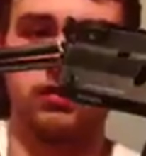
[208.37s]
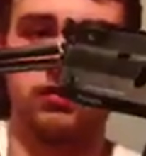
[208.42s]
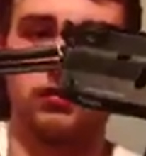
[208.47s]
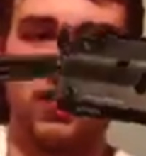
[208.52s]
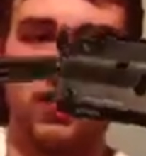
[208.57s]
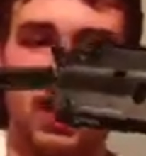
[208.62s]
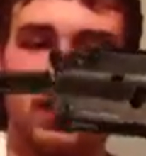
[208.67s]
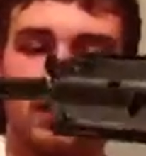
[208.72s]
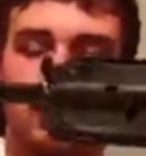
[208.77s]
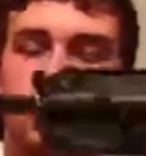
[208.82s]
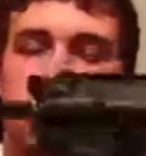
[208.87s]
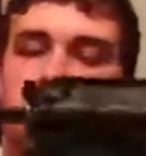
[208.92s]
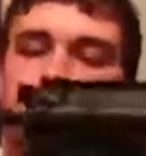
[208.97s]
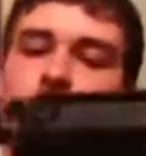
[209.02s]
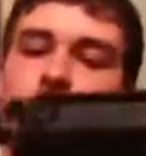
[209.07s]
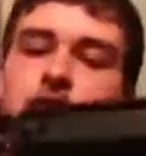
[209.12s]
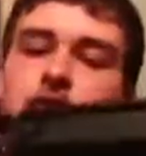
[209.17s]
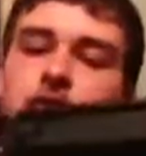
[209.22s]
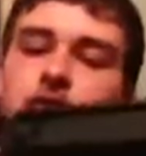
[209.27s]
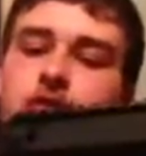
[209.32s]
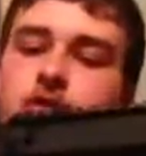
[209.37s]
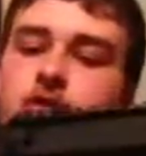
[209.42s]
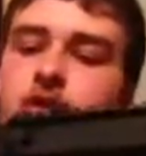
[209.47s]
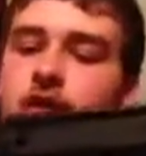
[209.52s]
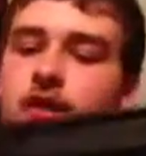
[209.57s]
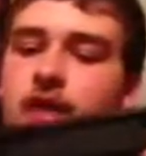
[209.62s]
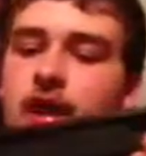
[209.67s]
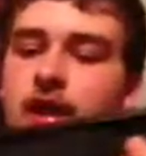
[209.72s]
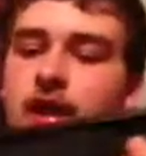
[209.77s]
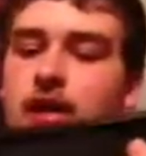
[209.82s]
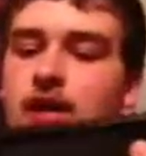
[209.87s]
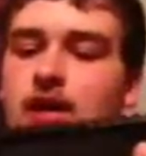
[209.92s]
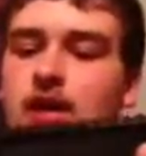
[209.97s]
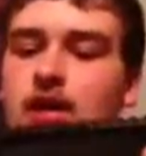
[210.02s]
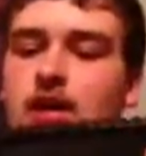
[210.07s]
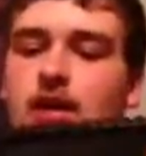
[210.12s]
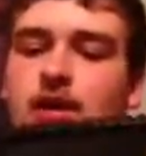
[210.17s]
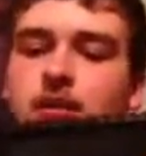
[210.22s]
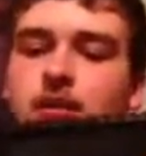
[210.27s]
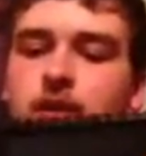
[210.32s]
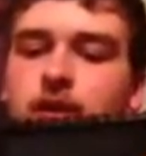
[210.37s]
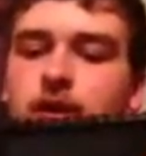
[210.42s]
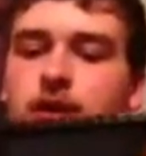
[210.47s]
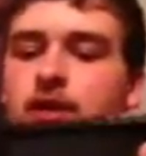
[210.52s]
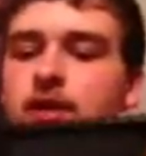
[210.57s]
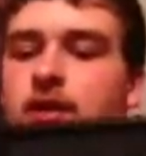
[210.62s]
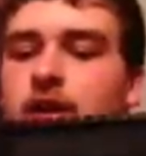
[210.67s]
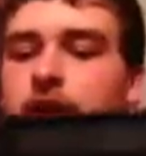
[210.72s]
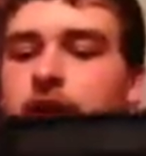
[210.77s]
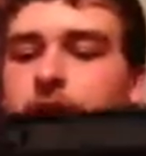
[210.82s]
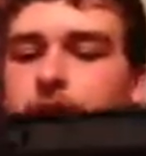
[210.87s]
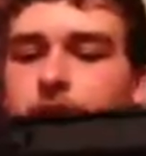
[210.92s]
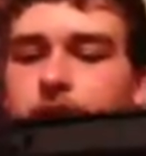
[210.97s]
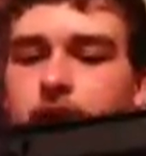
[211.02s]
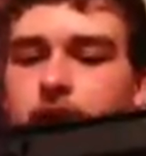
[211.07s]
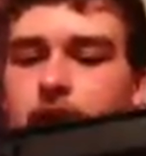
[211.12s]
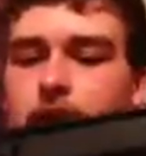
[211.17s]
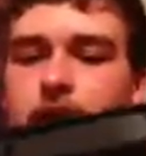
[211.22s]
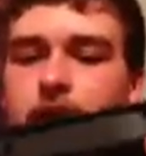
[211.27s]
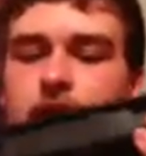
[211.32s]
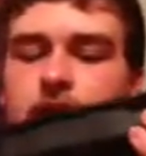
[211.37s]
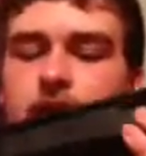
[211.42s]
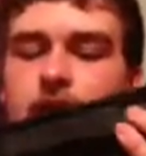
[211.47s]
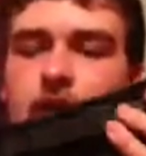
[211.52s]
fact, and I might have to try that with my